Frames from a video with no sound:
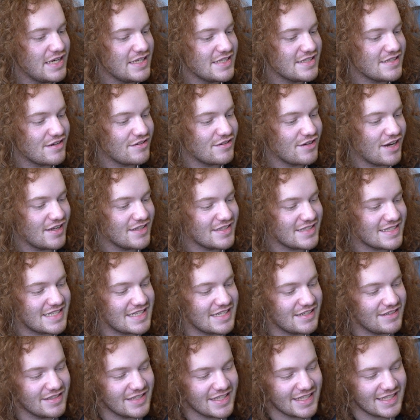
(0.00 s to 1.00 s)
But is there not
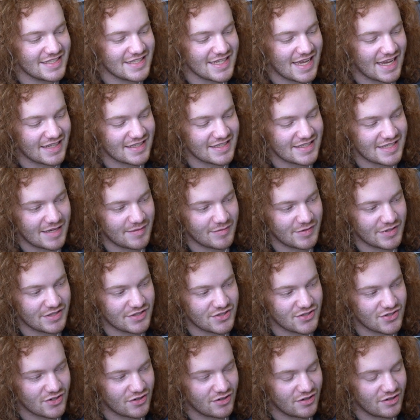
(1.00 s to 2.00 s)
still the exact same
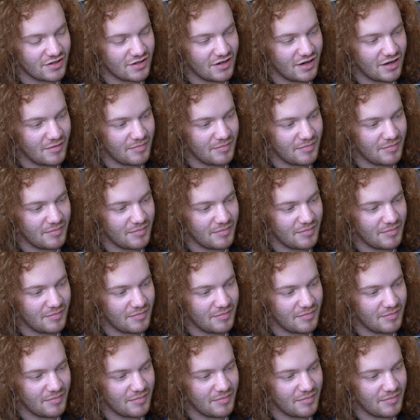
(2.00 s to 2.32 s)
concern